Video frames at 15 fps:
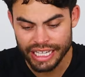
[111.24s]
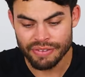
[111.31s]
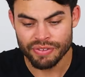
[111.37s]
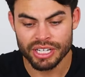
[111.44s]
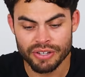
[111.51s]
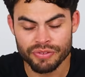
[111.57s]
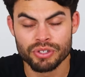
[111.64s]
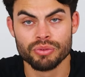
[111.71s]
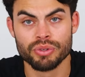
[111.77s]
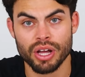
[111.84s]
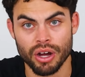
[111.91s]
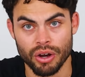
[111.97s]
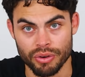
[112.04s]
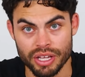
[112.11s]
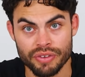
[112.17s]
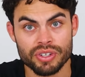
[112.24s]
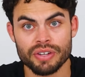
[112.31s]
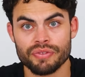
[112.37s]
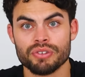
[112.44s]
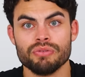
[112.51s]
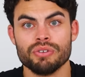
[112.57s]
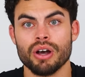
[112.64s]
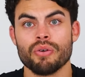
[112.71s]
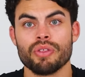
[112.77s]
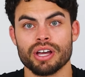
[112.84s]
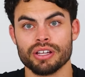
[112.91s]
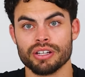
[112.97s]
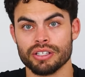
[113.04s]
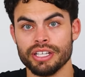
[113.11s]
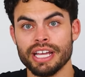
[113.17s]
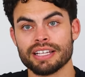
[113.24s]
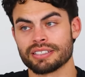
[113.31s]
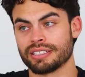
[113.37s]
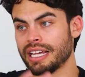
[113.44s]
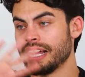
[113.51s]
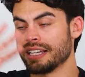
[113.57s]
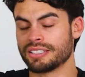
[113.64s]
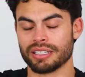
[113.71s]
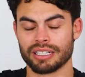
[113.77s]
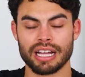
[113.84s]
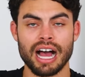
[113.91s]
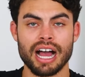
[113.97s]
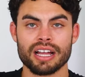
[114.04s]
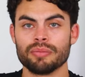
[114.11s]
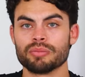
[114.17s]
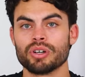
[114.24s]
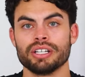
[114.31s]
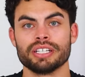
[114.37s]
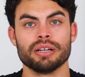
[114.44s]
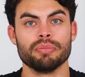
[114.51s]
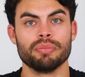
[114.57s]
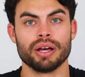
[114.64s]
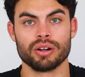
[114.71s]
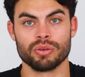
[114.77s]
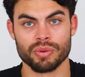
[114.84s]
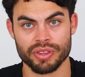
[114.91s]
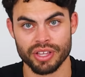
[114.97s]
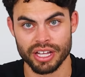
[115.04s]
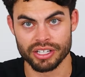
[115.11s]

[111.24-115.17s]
Even if you know that, yes, as a guy, I'm gonna get better with